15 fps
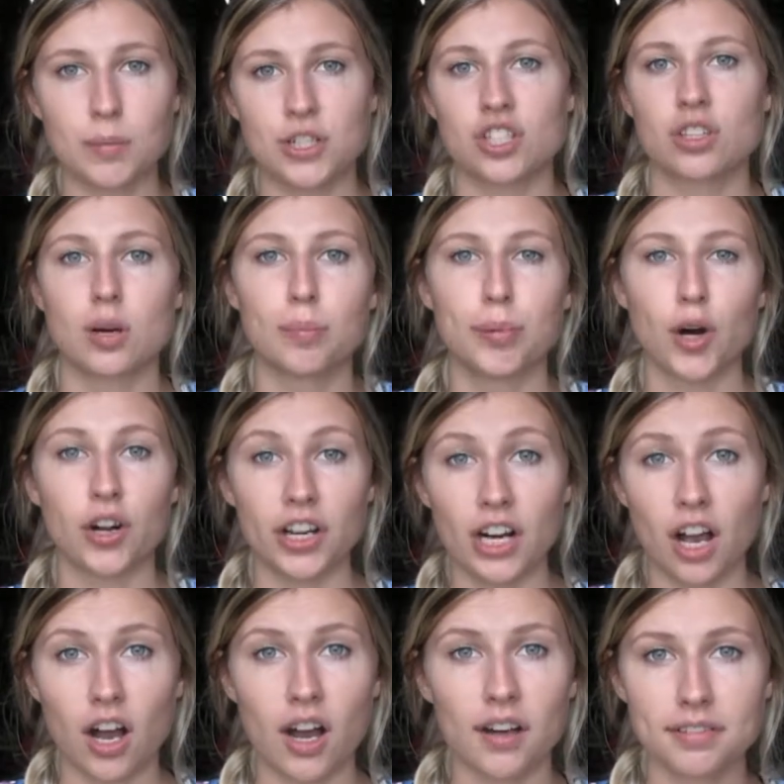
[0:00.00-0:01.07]
how much they're
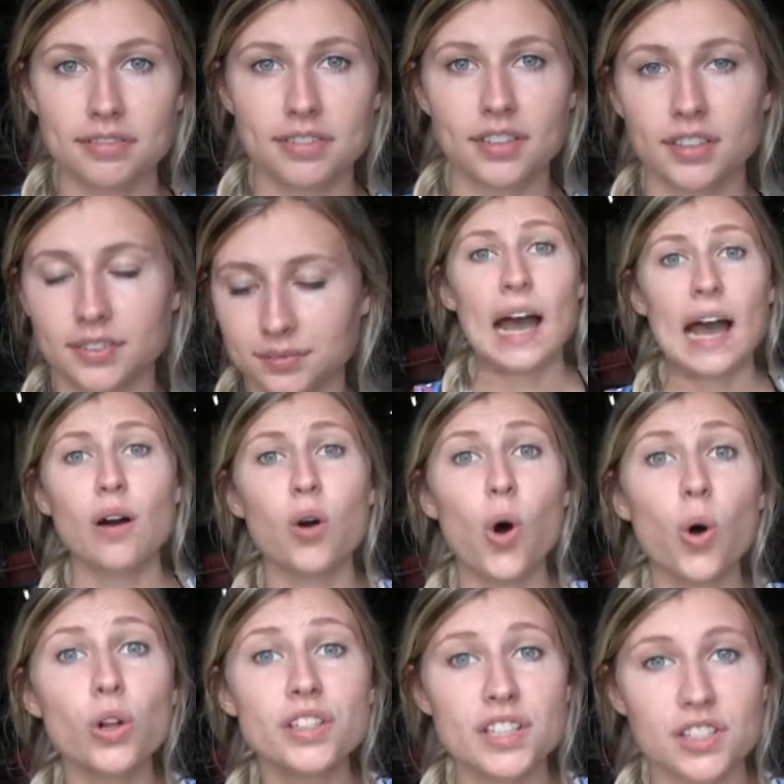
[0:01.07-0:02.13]
burning off. How
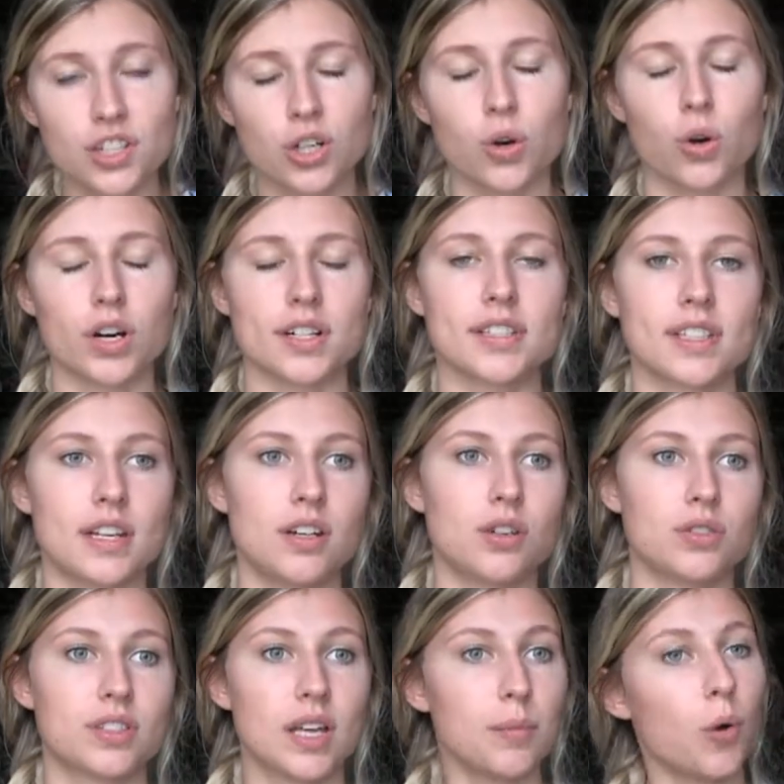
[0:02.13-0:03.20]
old is your horse? I
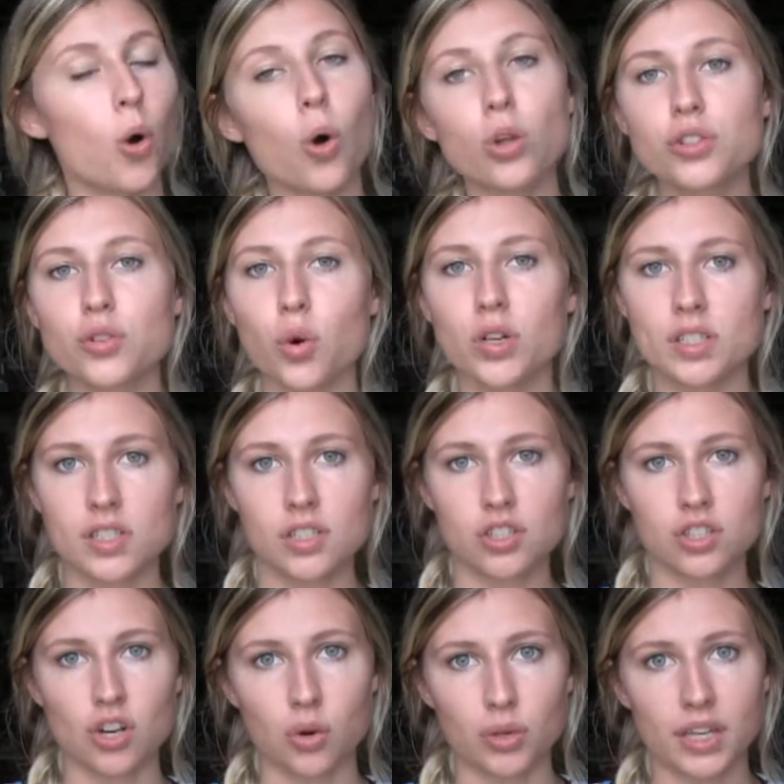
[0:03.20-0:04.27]
know some old
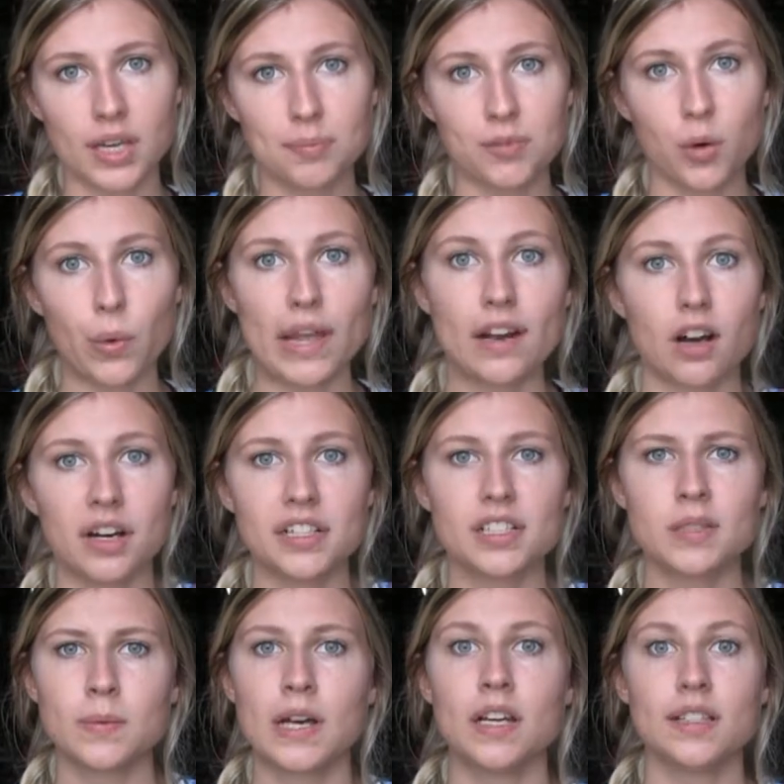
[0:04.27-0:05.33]
horses don't keep the weight on
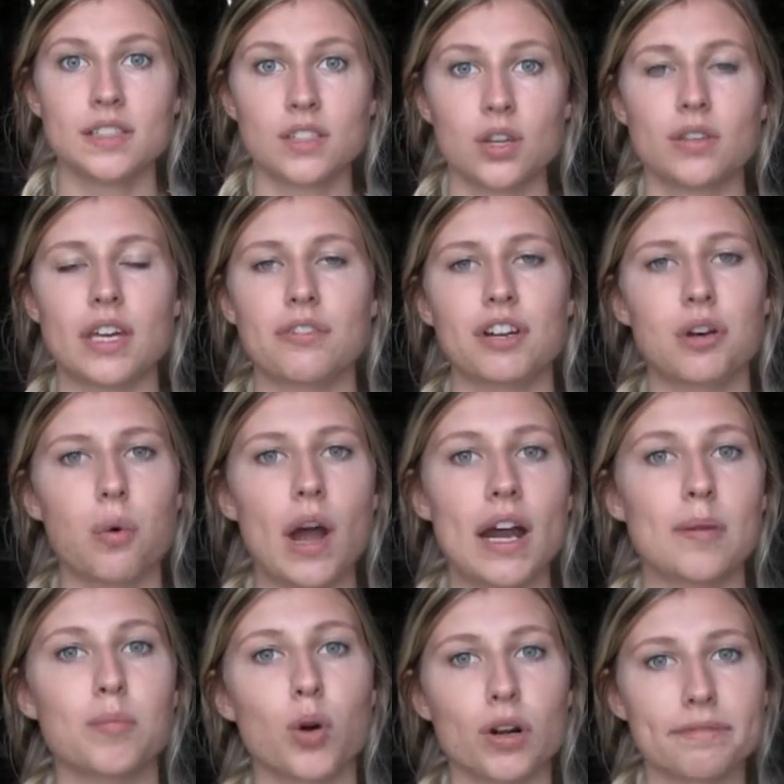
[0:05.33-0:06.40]
as well, and so they
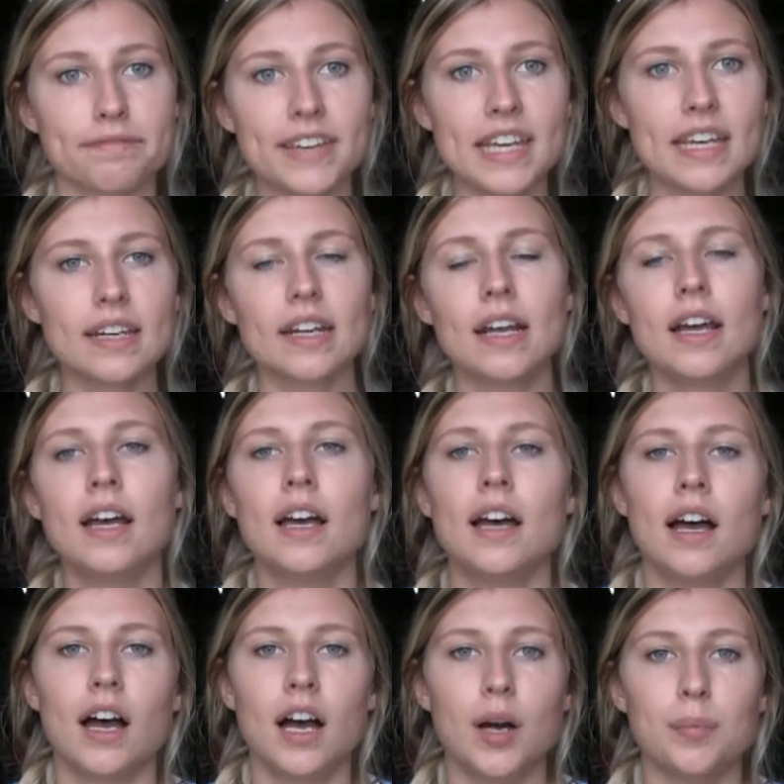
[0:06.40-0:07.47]
require more feed.
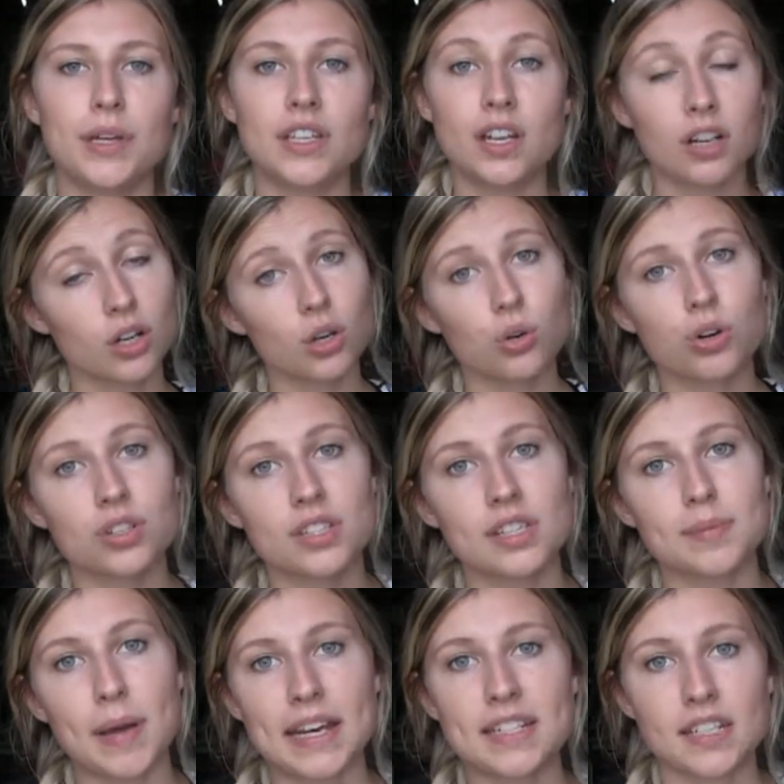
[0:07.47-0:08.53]
But younger
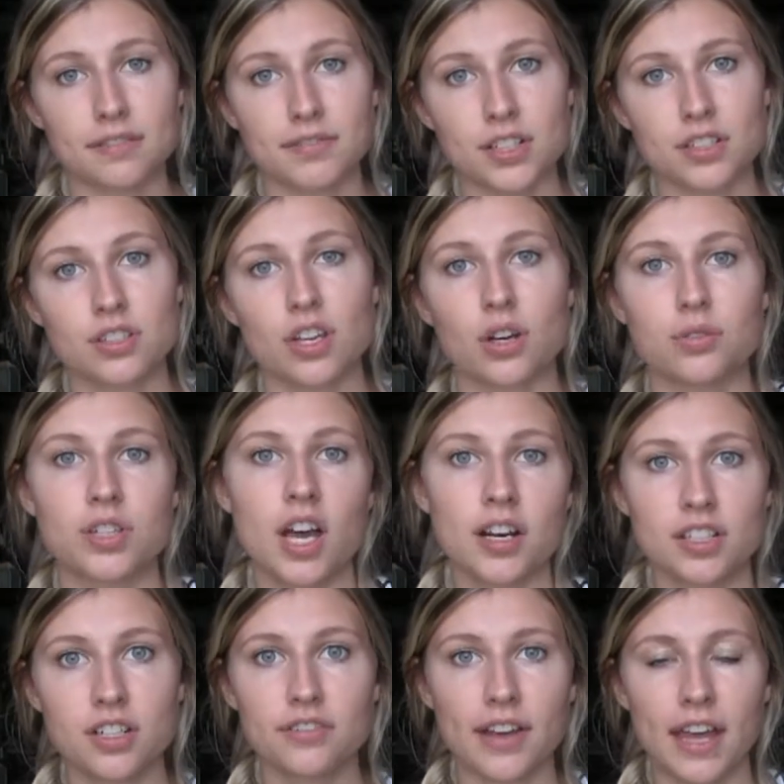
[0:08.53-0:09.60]
horses might differ. So
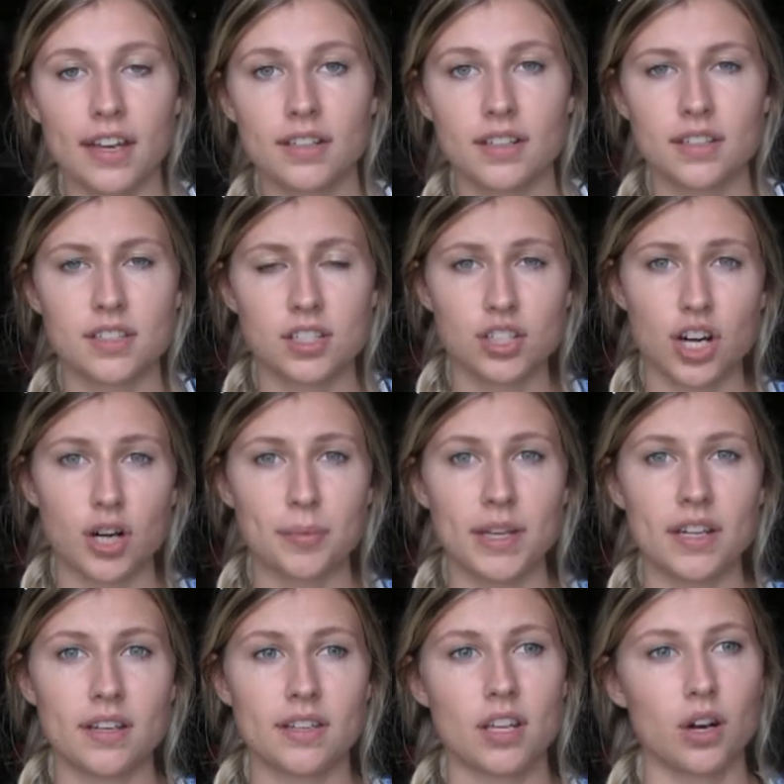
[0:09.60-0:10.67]
talk to your vet and
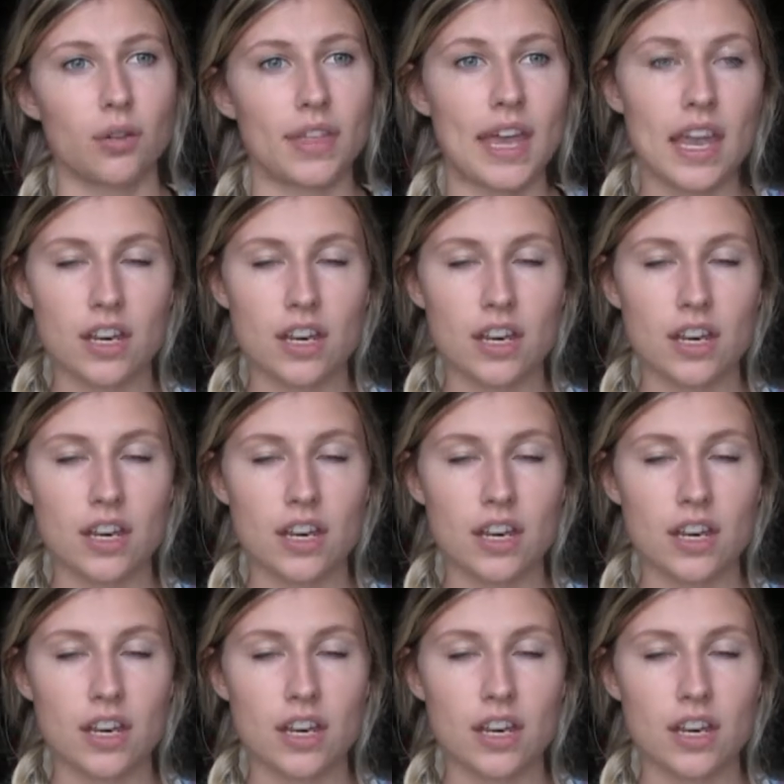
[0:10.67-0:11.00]
determine, the